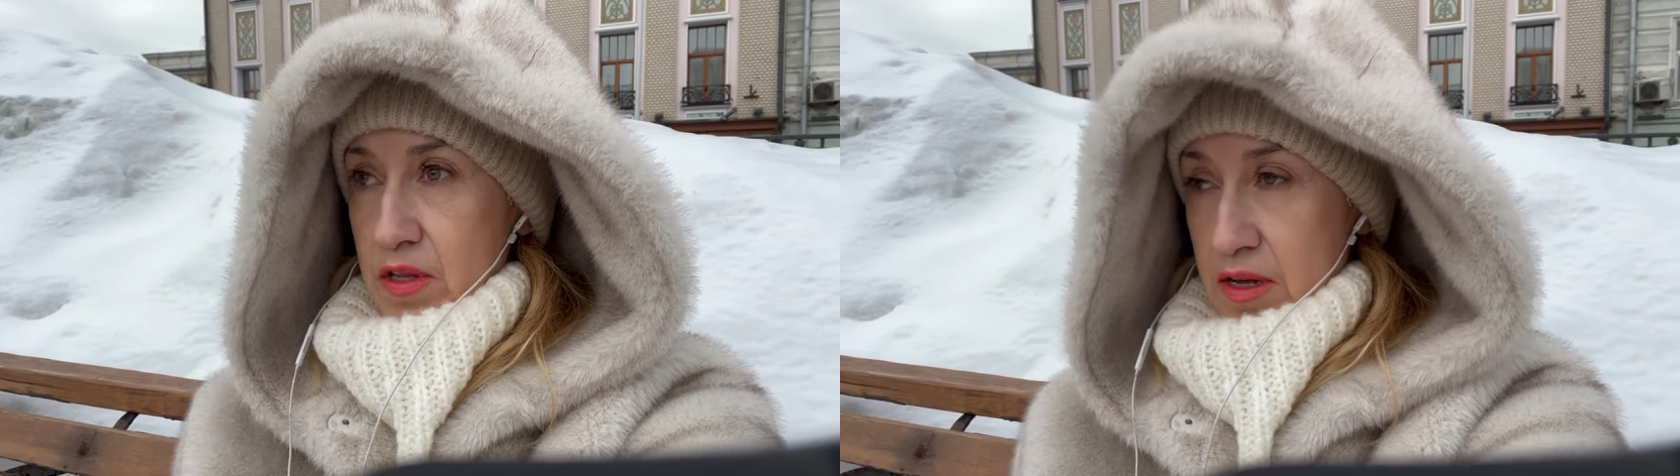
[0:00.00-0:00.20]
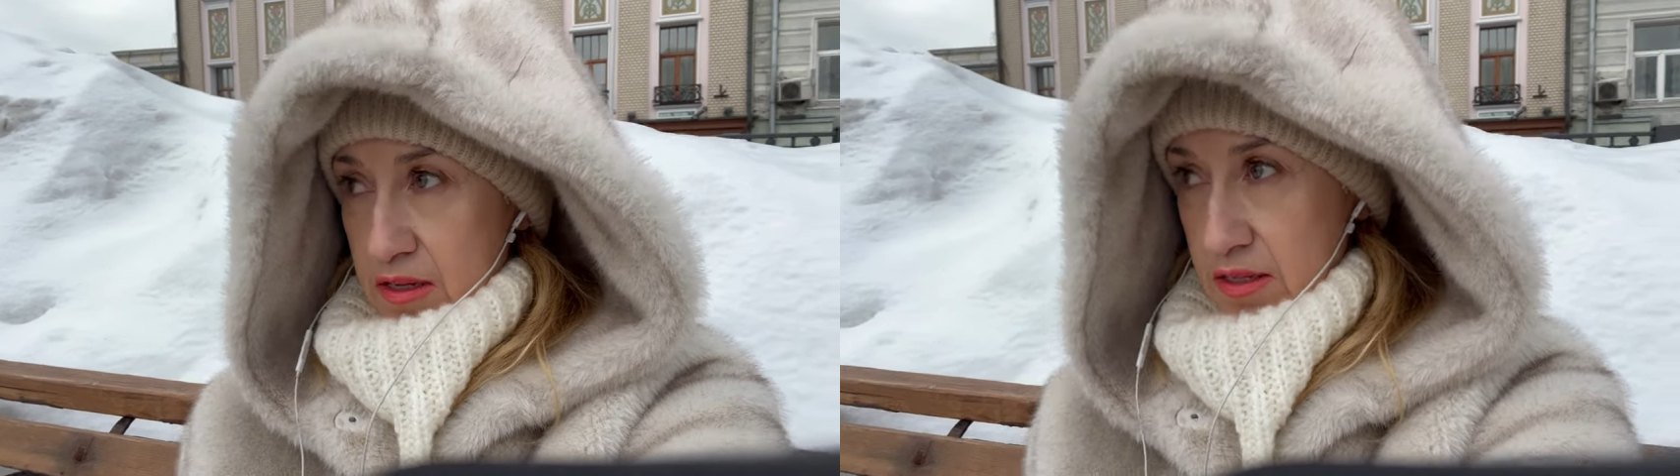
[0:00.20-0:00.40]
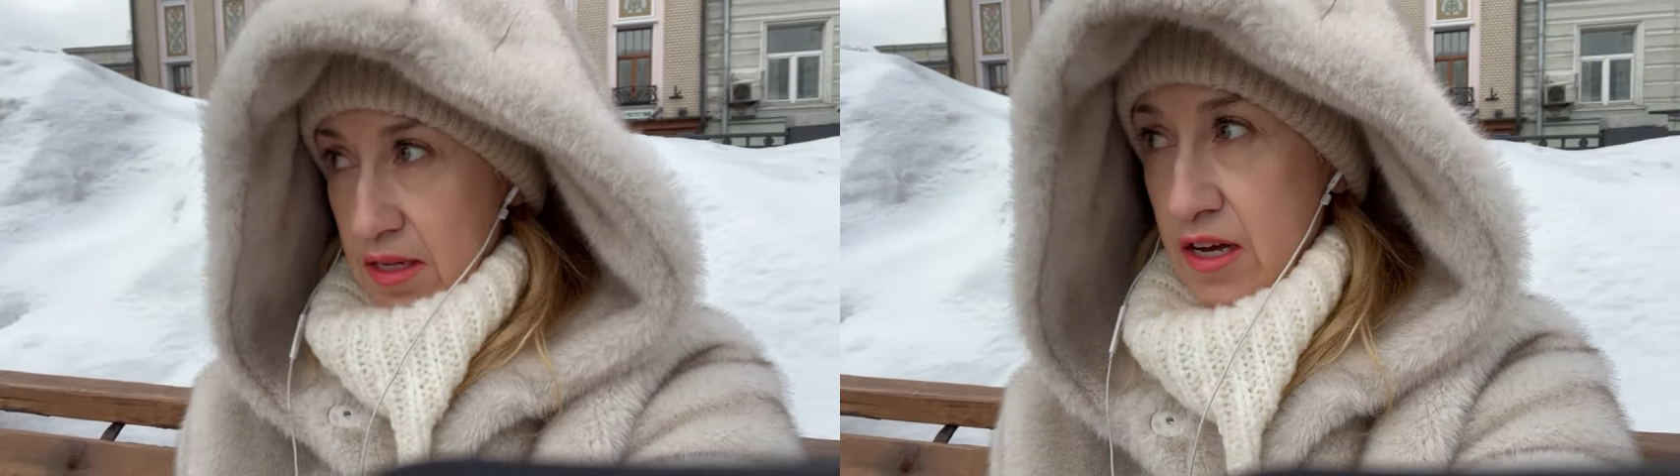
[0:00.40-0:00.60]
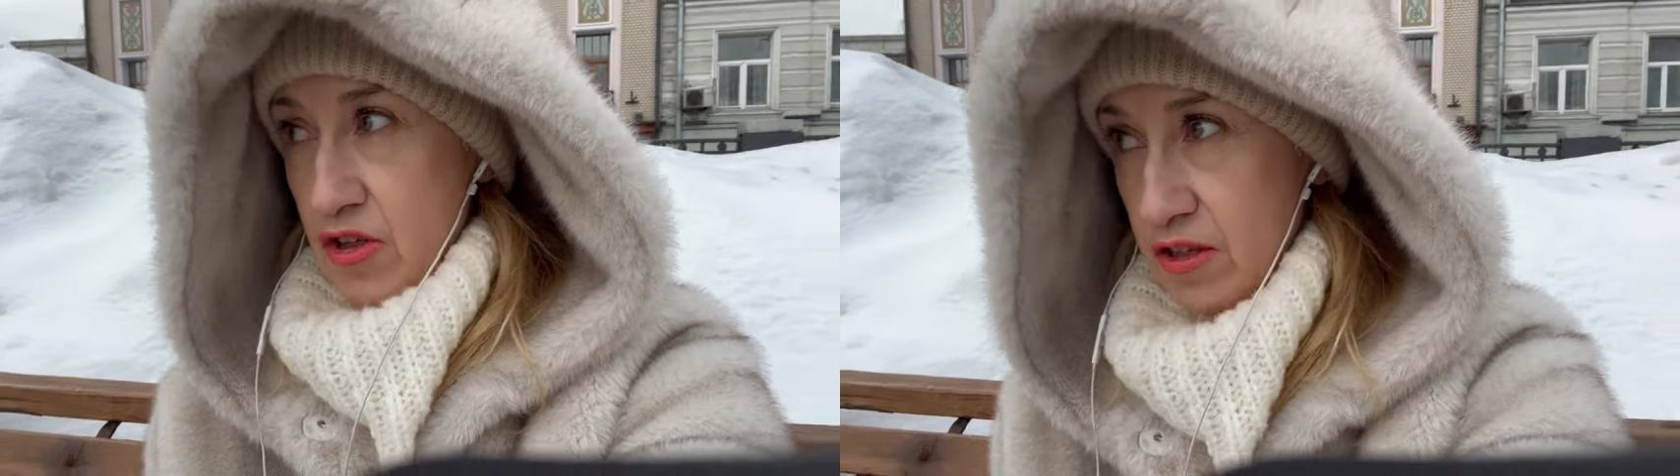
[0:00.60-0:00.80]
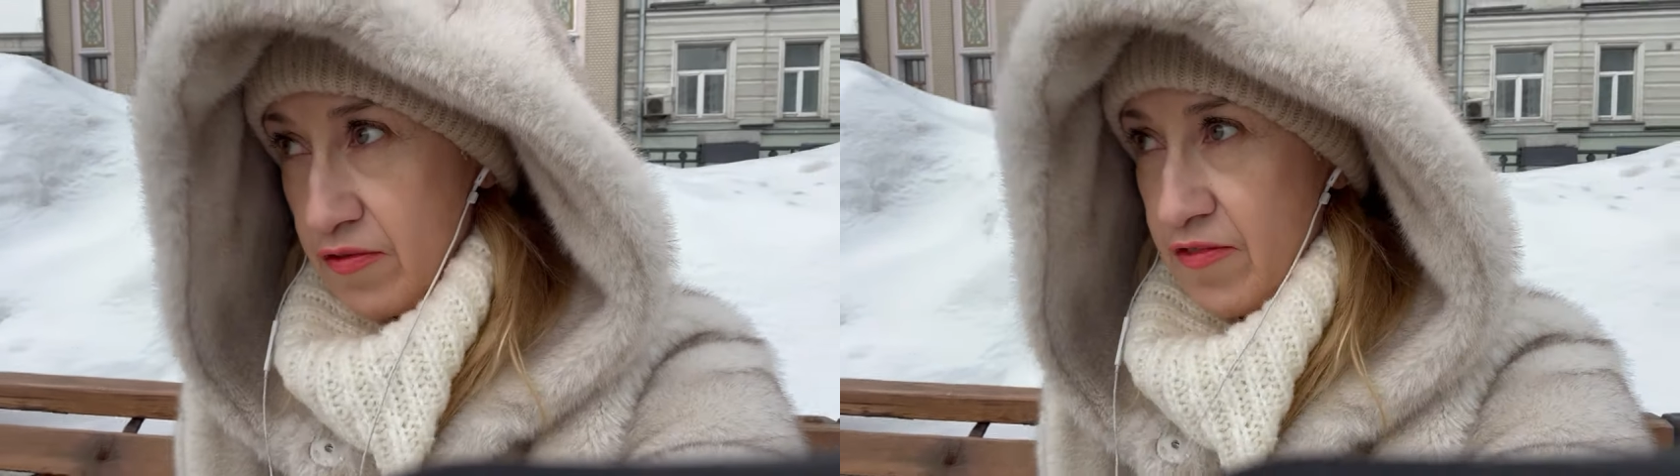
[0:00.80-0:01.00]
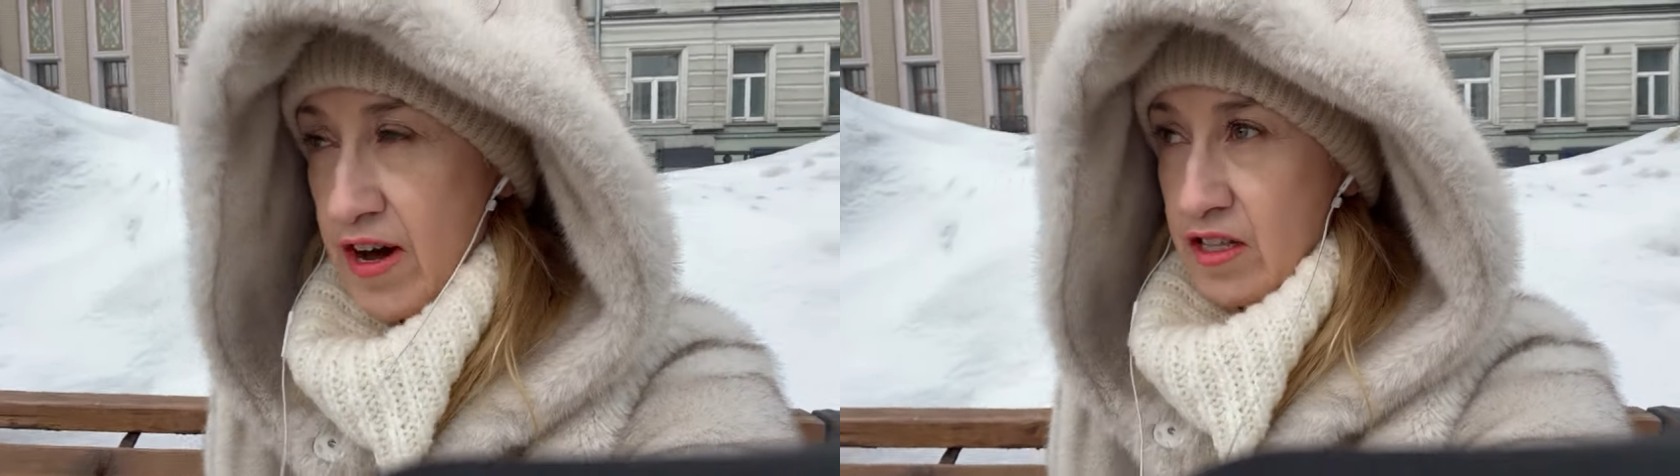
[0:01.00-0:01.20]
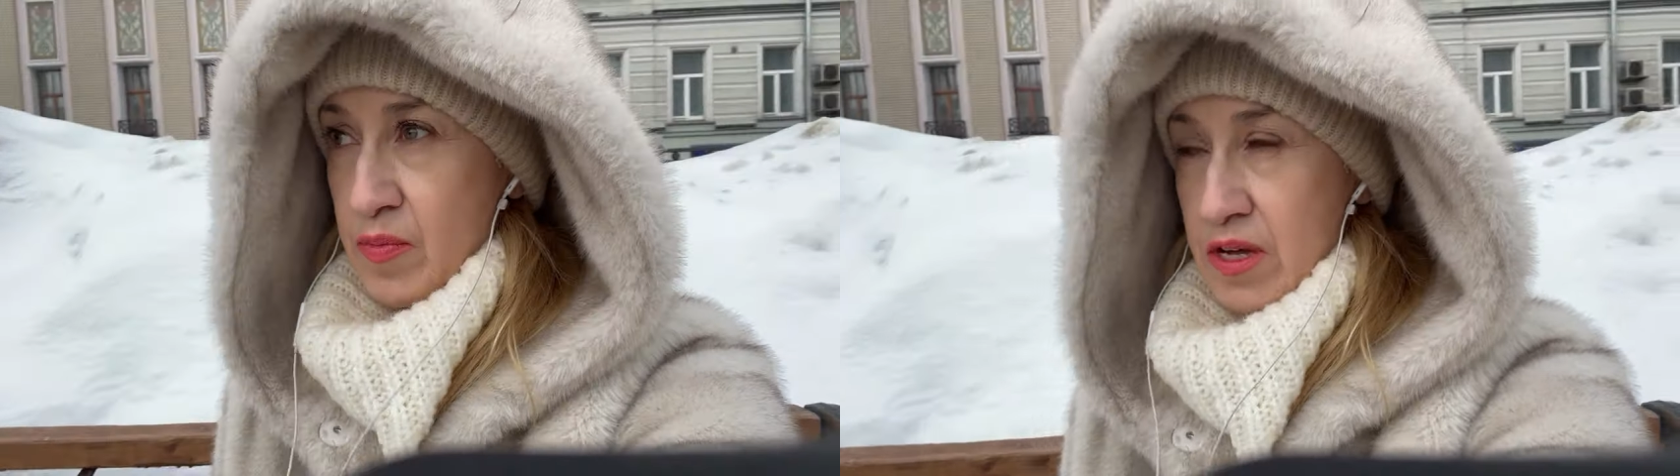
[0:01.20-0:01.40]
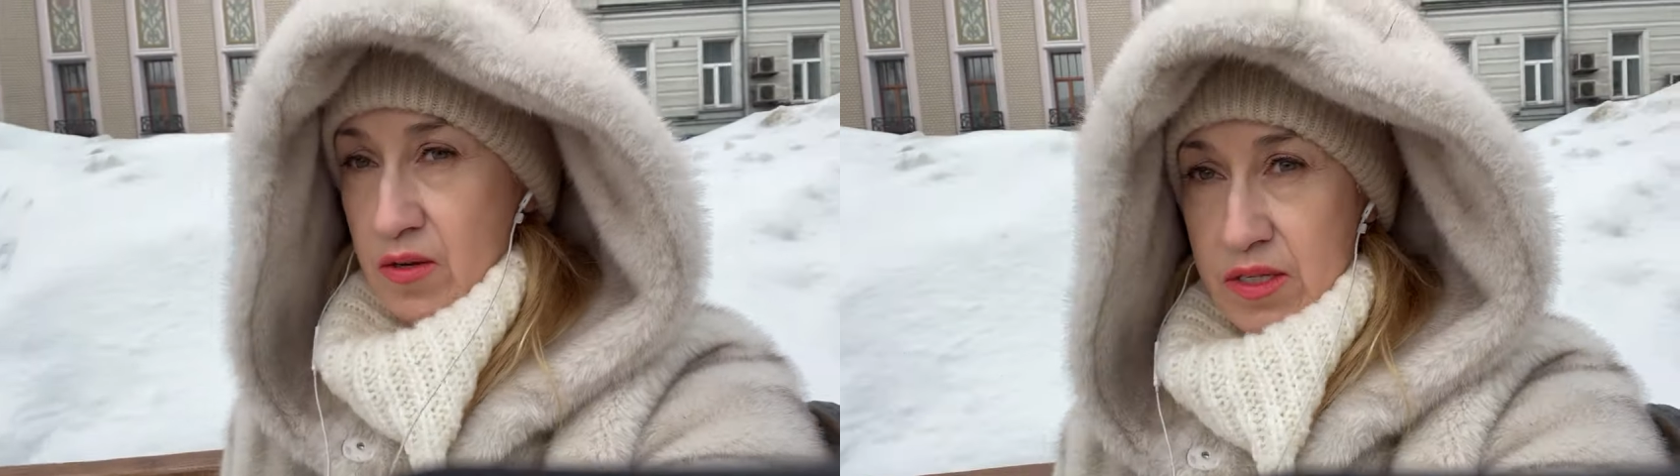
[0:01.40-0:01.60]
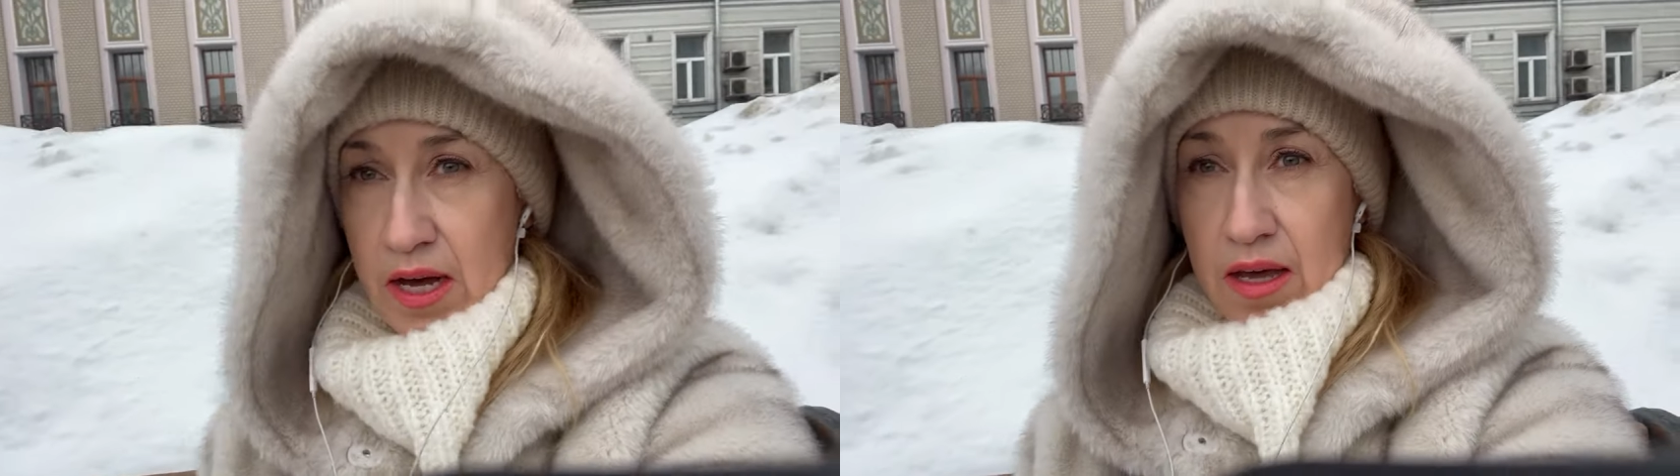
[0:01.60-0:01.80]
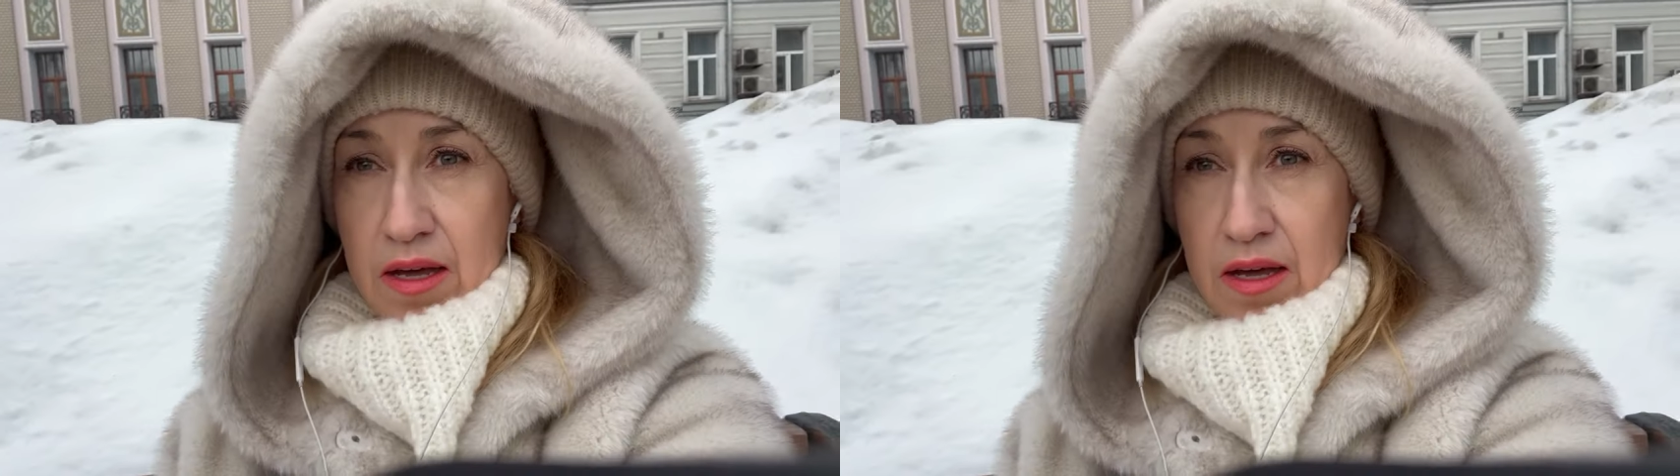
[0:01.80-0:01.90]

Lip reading: It's actually the fact, because